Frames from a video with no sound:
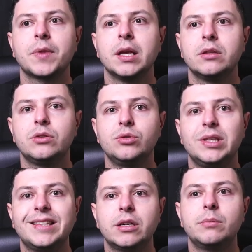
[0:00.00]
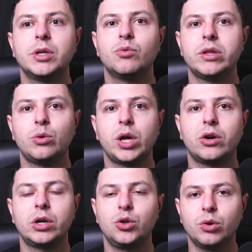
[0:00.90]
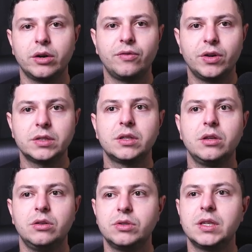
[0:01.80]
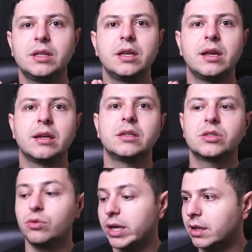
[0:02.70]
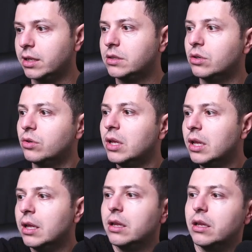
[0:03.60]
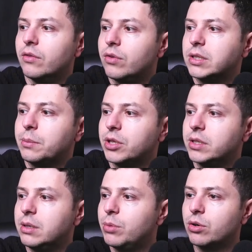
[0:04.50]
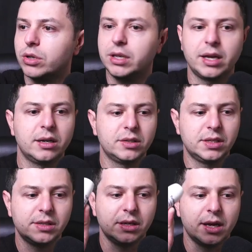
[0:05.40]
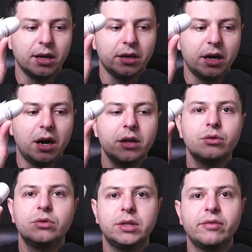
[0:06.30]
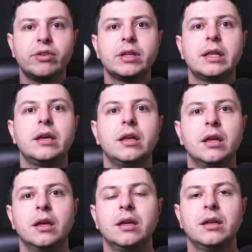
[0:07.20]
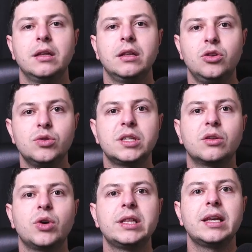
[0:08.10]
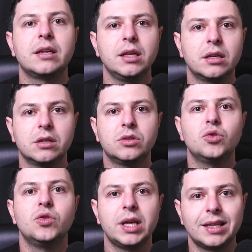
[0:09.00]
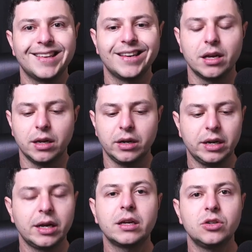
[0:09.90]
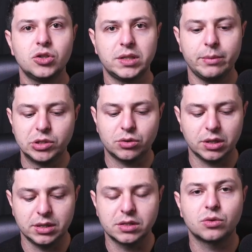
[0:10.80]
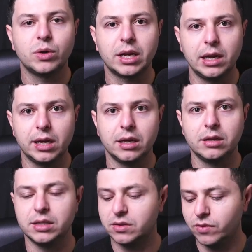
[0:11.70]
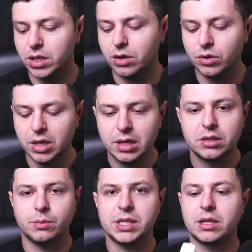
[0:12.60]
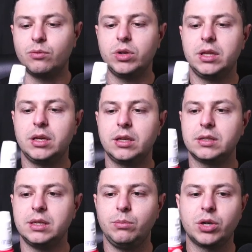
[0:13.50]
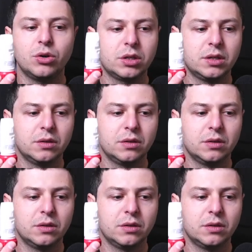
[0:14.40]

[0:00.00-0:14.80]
to determine whether you are first using the inhalers correctly. So, for example, the Symbicort inhaler is this inhaler. Are you definitely using the right technique to take the inhaler? And I can just demonstrate this quickly in this video. So basically with the Symbicort,